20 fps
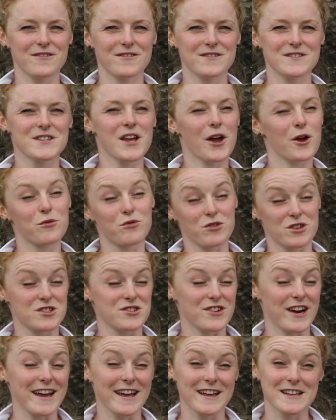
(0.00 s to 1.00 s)
so
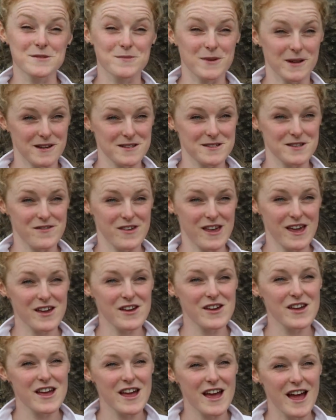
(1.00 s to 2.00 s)
frustrating, to be honest with
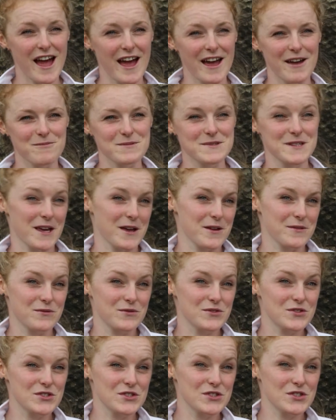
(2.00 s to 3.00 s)
you, to
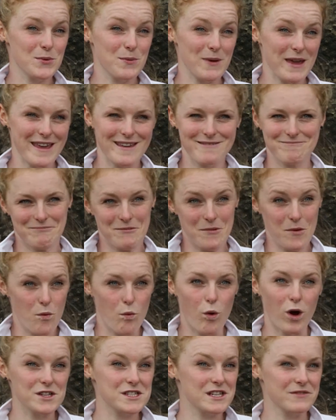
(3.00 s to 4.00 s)
be
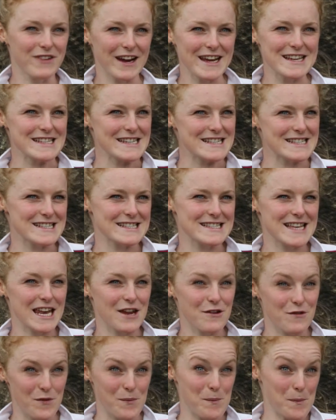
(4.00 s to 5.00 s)
watching races instead
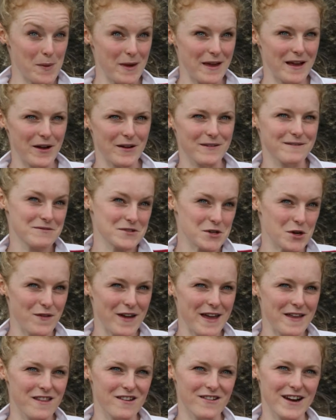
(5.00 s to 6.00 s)
of being sort of
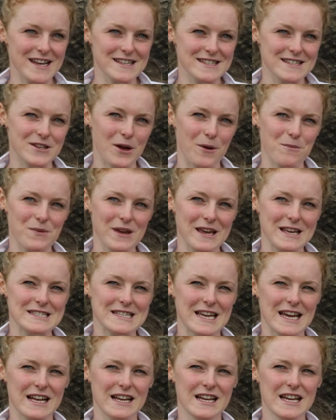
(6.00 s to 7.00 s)
in the races
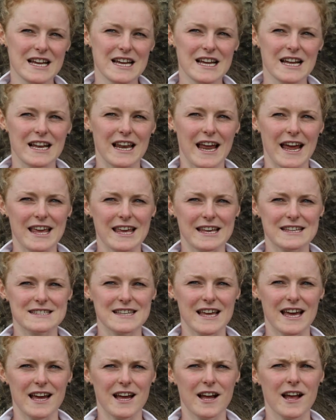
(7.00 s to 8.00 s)
competing. Like it's
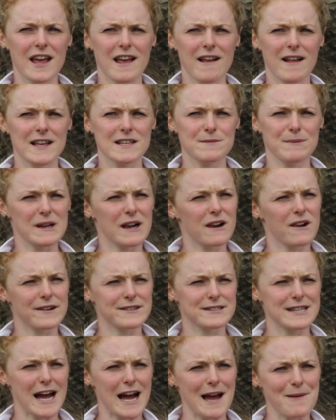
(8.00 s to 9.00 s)
been a
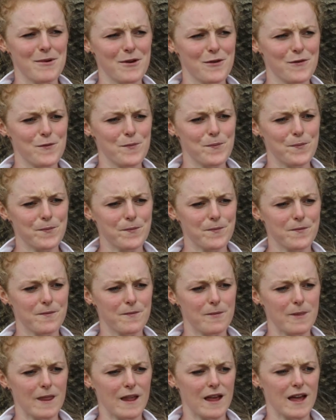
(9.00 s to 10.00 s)
long time of
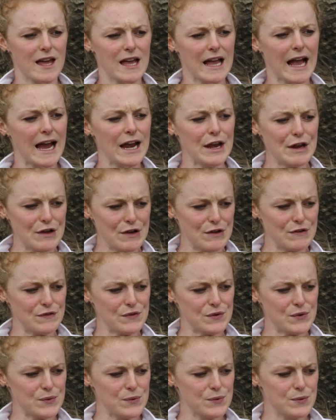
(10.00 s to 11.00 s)
kind
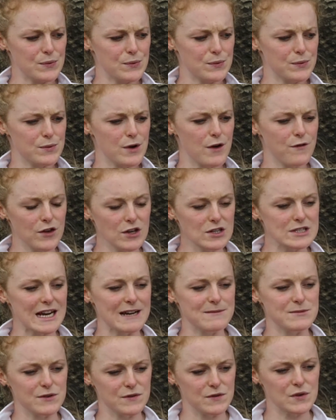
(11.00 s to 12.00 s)
of a few
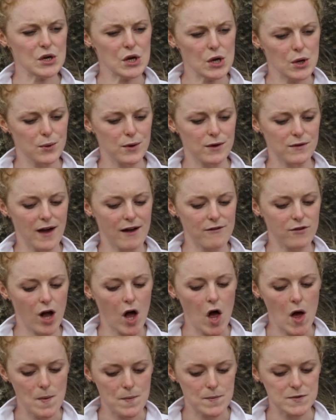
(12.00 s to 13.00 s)
times of I've
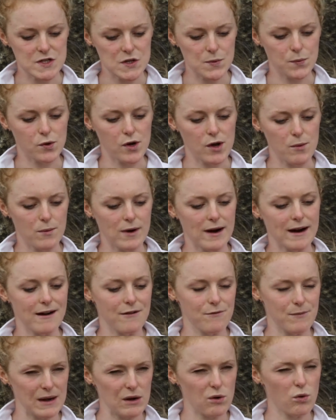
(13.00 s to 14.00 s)
got up to the point where
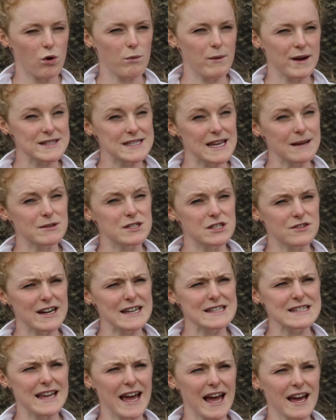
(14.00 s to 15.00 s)
I've been almost able to
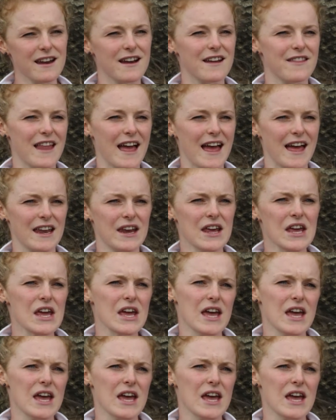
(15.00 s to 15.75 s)
race again, and then